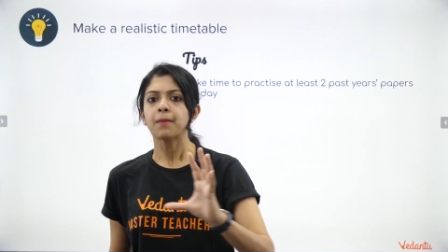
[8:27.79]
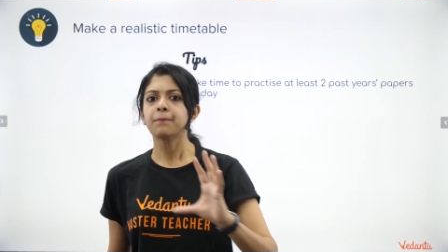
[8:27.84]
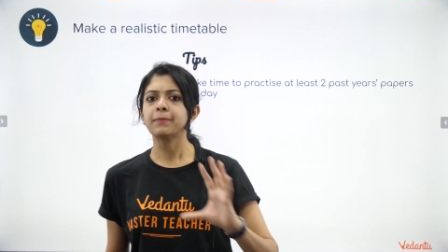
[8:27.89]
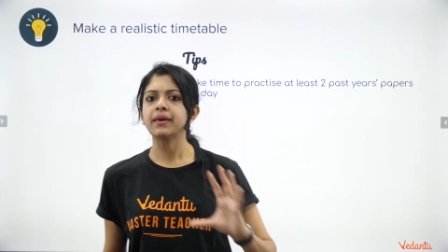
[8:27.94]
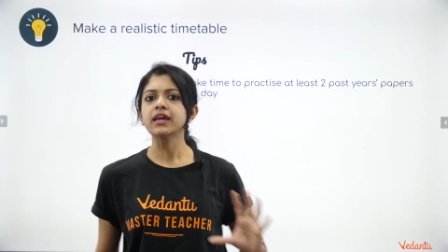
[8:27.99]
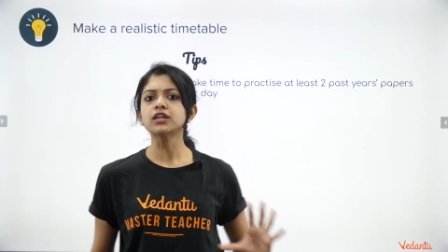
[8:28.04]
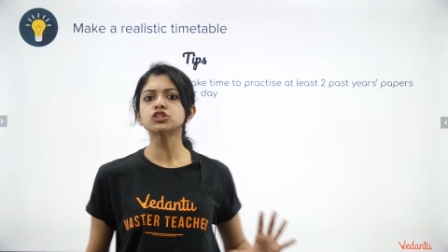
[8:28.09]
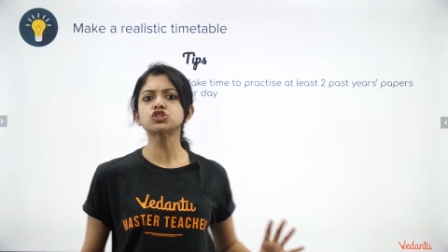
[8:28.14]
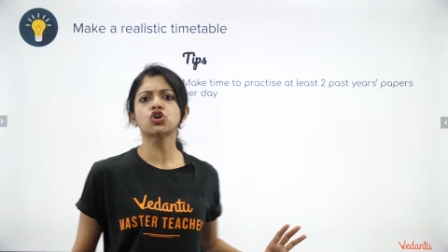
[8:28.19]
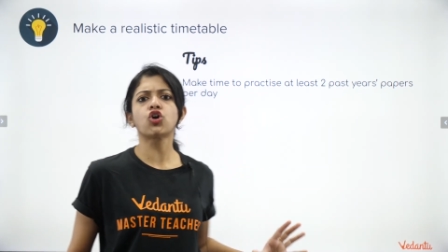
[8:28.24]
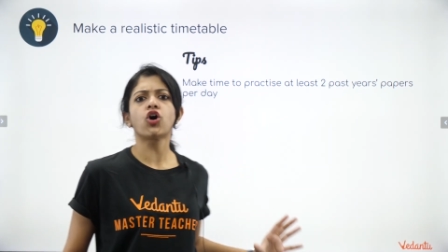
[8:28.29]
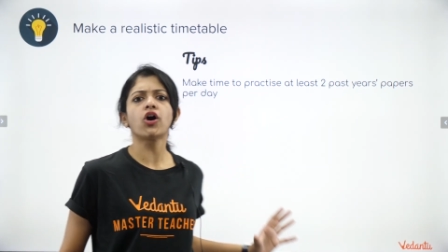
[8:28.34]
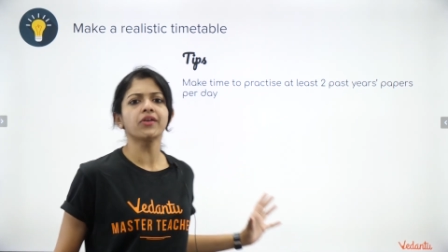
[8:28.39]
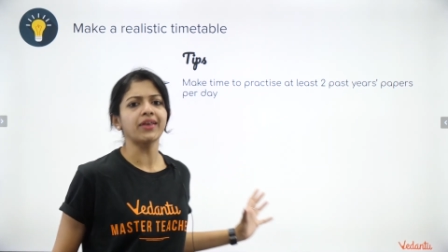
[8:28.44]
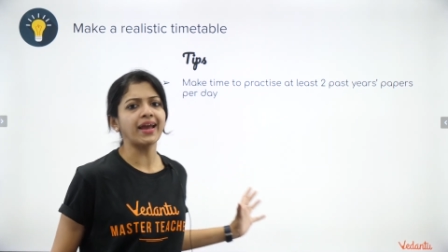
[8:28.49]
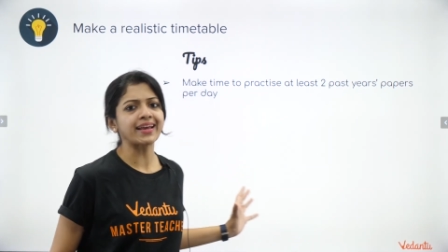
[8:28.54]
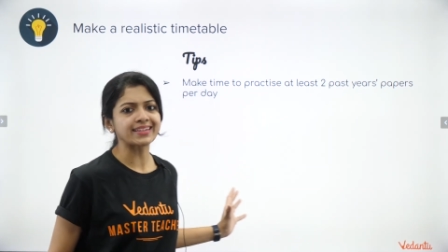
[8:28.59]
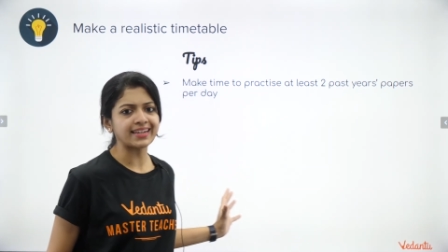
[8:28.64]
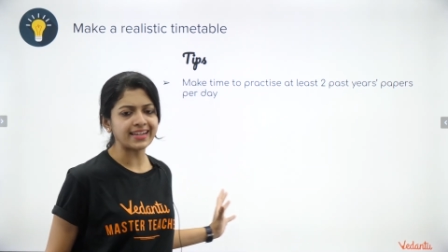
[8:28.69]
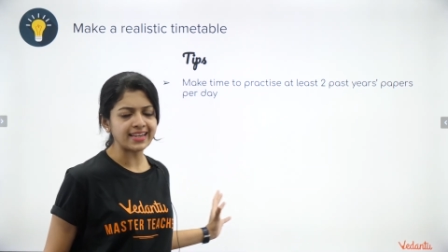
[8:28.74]
make sure
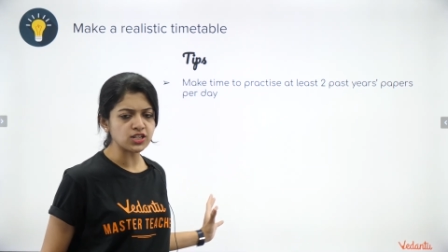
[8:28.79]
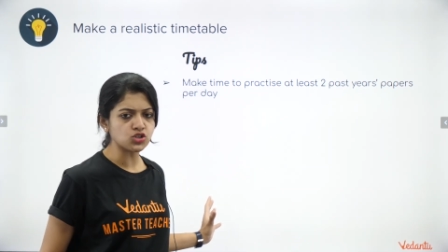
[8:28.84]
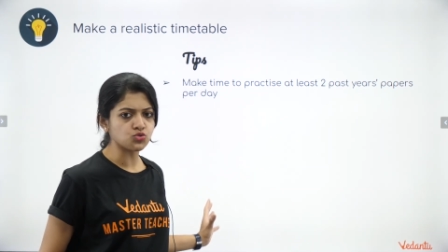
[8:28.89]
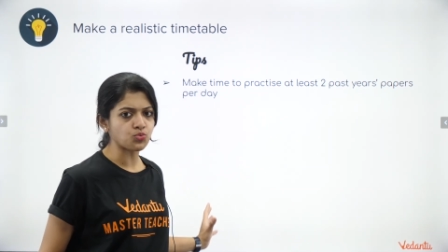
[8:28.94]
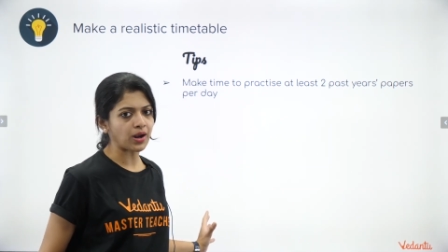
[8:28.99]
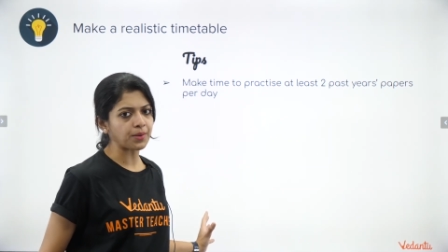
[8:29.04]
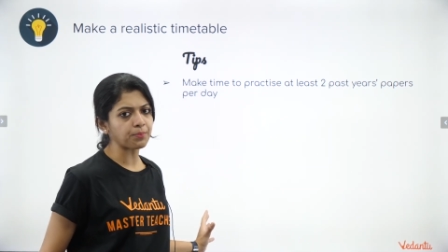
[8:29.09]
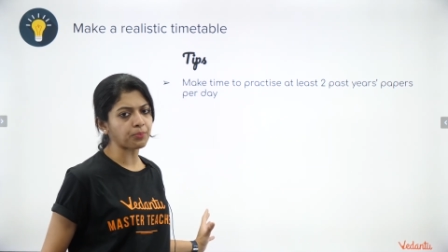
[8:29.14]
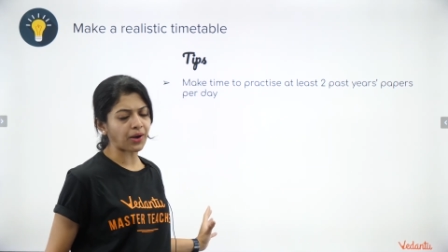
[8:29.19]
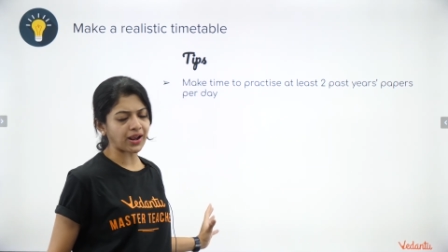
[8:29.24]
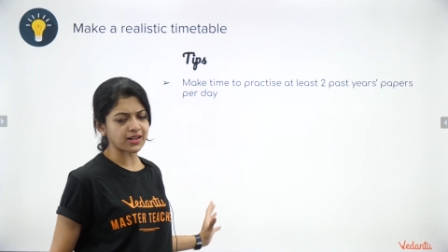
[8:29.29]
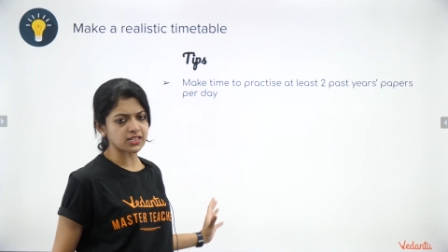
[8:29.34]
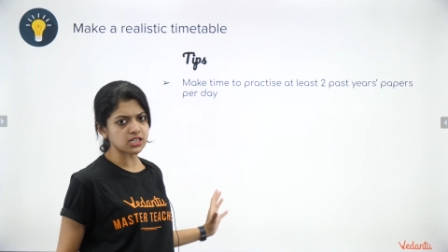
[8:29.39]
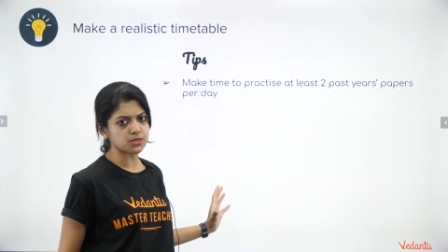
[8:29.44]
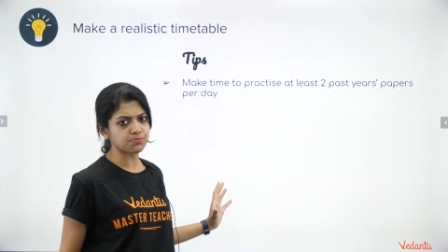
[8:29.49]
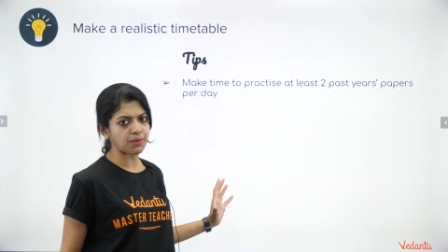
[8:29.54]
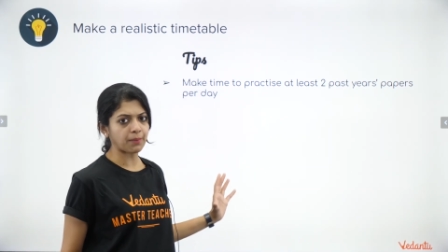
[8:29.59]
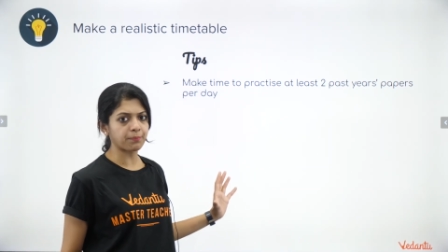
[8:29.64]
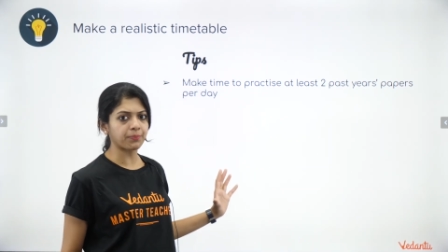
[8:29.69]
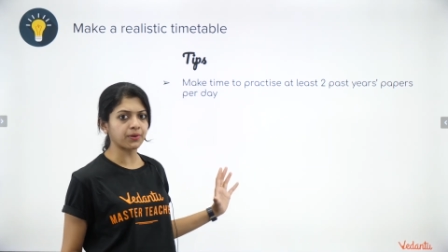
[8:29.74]
at least 1
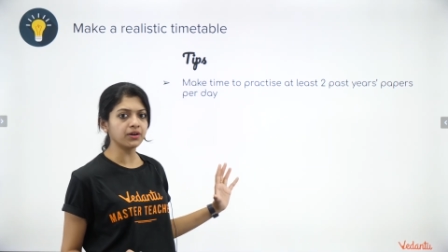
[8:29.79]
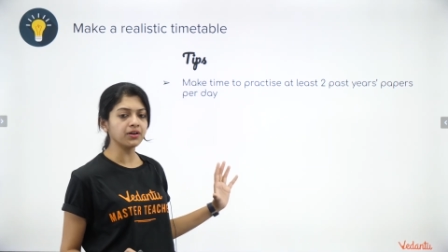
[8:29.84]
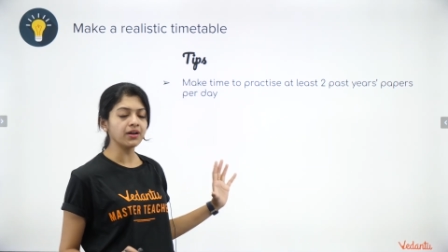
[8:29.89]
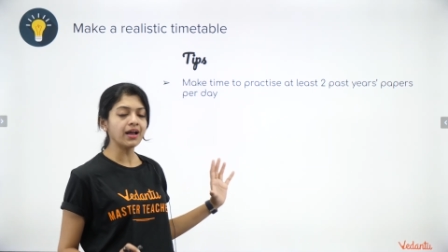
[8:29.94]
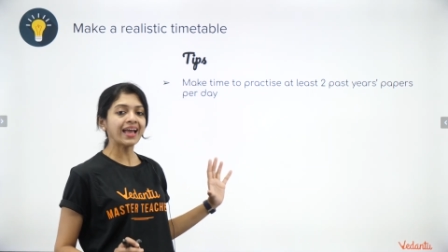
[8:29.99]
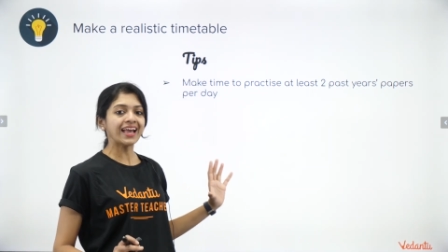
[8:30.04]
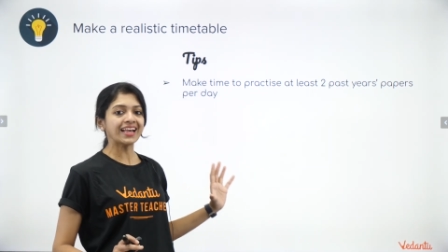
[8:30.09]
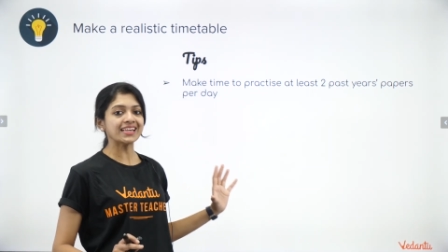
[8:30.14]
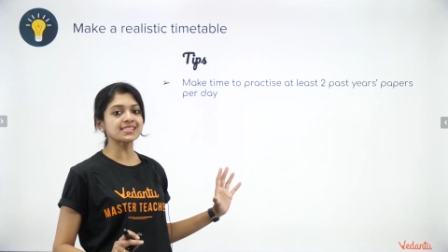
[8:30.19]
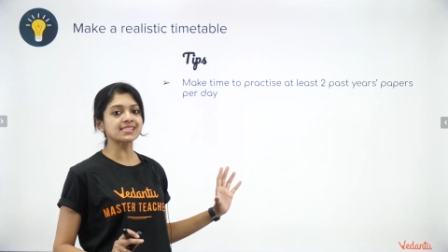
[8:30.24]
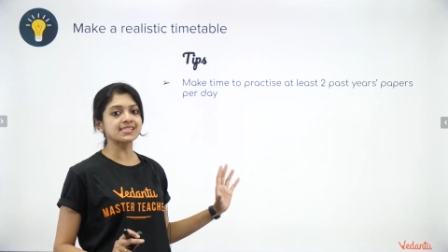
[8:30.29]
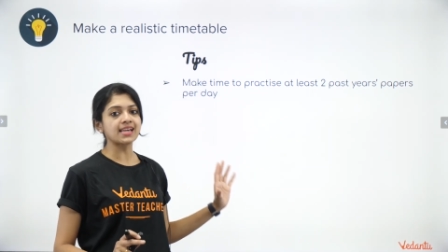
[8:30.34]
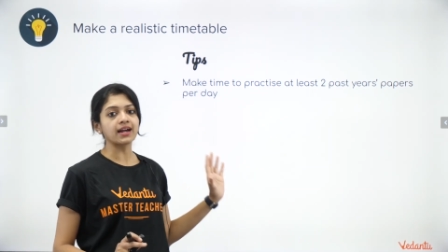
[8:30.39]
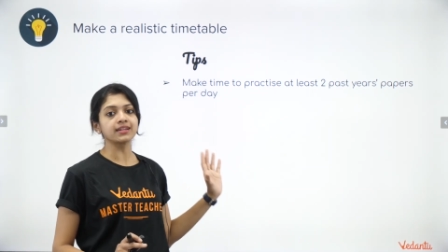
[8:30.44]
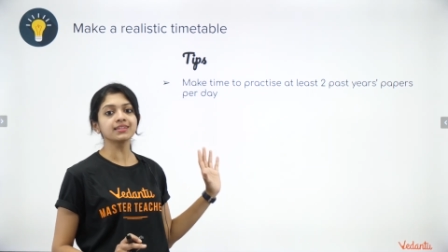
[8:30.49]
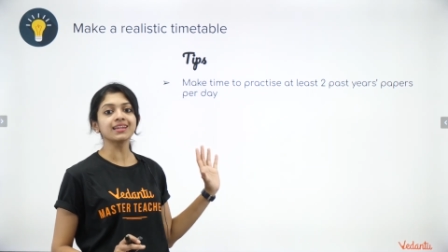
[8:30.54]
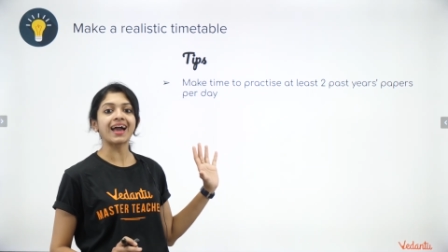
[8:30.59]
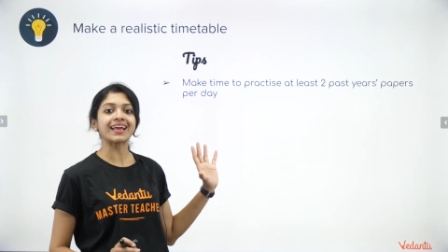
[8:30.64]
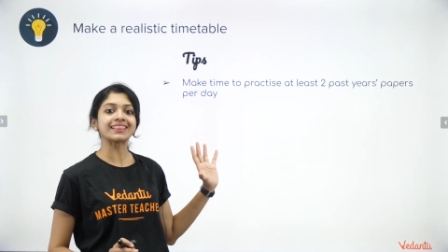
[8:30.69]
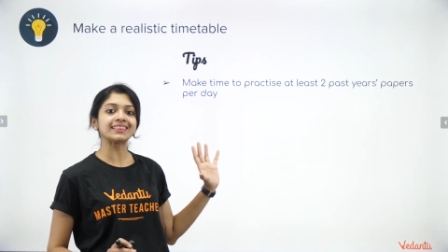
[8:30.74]
practice paper is
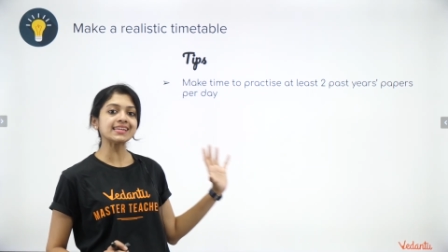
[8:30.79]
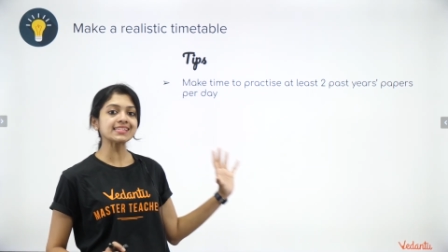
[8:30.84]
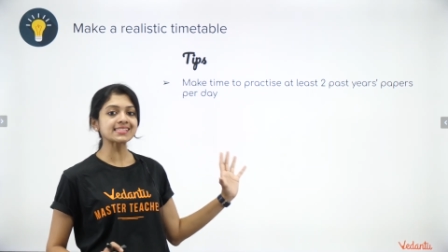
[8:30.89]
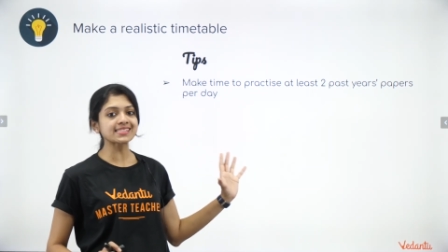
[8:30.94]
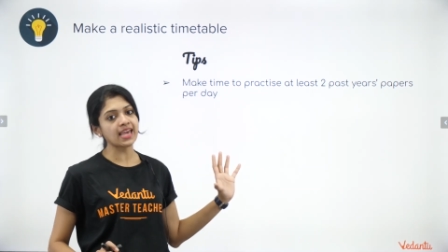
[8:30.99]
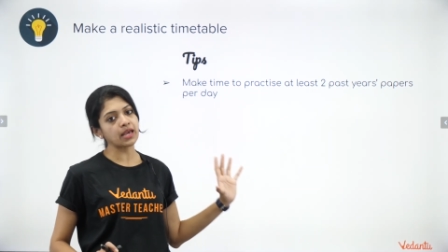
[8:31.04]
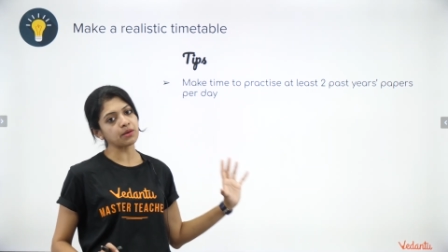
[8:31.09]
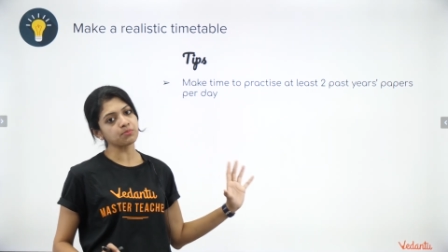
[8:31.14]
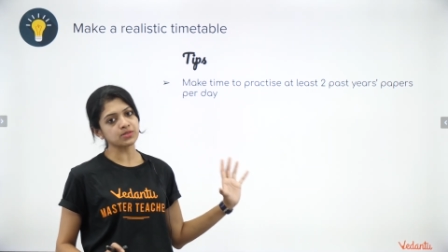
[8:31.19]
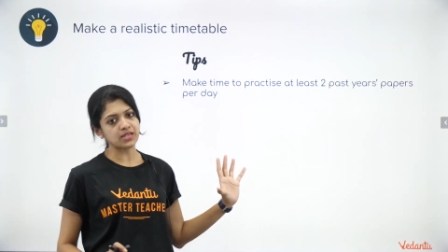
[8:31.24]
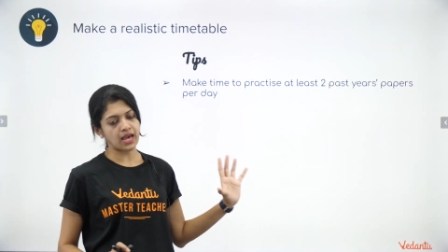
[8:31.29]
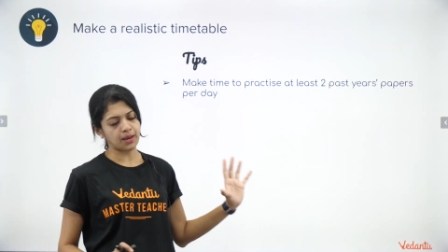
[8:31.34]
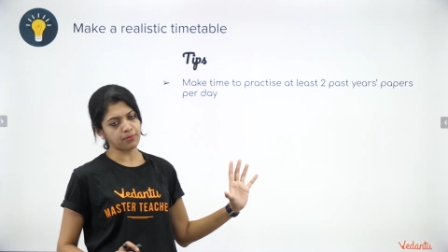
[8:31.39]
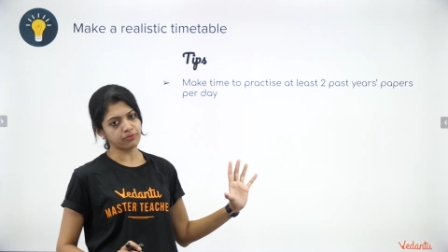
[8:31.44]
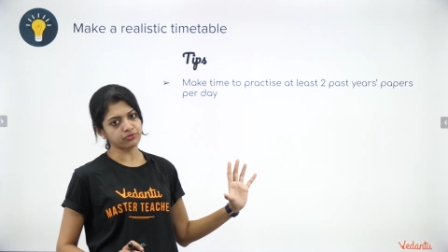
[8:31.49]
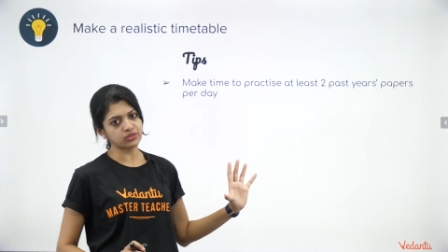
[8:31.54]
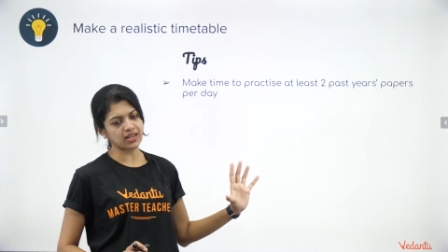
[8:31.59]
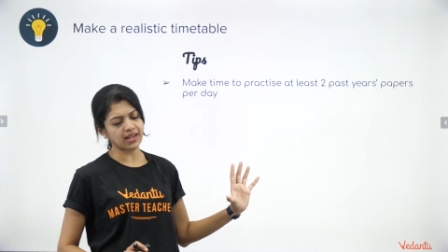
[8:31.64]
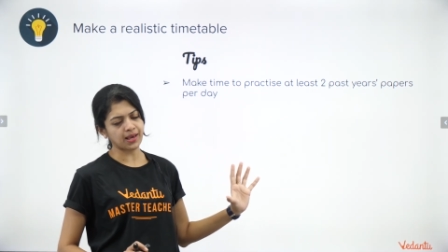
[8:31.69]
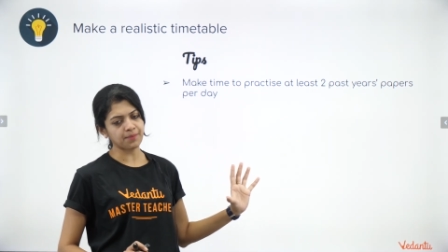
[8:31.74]
done at the same time
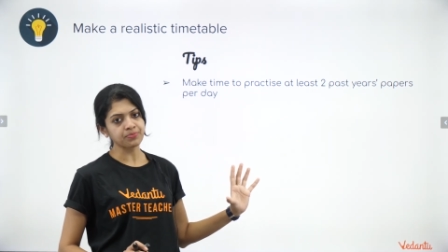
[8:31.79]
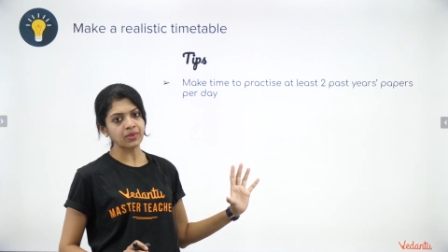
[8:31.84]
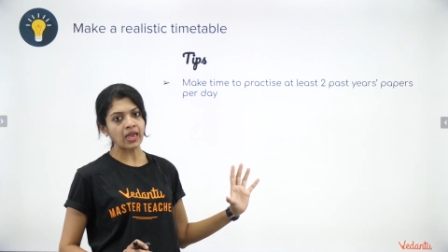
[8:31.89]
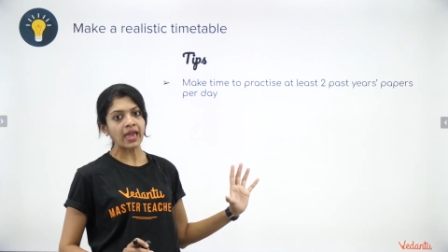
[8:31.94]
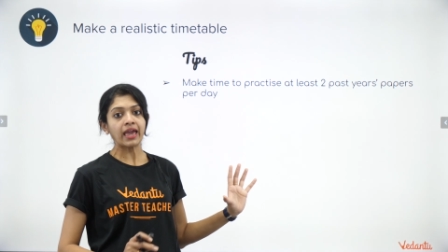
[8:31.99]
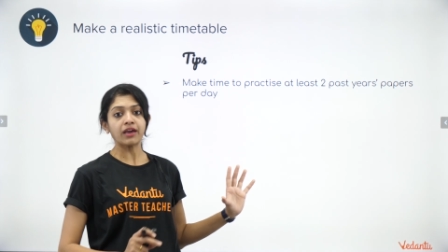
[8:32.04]
of the day.